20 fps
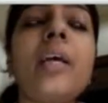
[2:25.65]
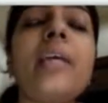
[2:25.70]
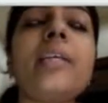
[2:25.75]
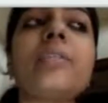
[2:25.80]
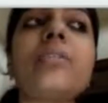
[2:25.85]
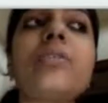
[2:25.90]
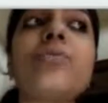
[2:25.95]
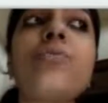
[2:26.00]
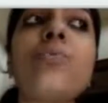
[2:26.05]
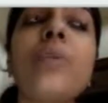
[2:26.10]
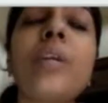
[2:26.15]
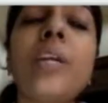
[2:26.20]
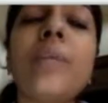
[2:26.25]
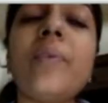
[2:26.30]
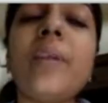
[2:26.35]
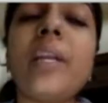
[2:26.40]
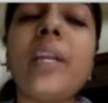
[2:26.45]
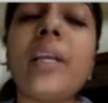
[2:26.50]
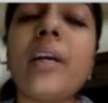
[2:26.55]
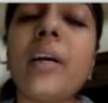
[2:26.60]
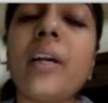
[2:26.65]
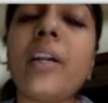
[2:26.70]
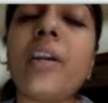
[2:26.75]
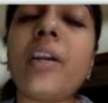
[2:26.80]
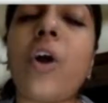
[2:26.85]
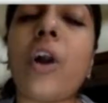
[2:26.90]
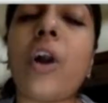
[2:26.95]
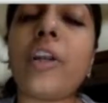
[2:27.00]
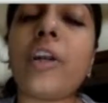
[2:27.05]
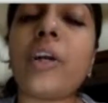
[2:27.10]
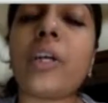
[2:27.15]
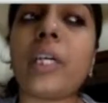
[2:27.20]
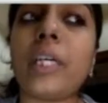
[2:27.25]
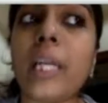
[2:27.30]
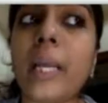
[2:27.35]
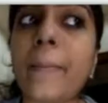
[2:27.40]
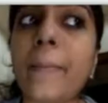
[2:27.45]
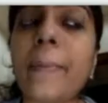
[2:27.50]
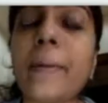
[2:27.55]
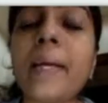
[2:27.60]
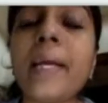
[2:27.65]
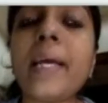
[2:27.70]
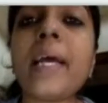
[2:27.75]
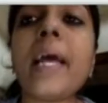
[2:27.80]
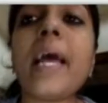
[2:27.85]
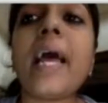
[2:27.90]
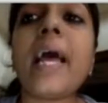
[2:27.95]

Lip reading: the student will hear an audio clip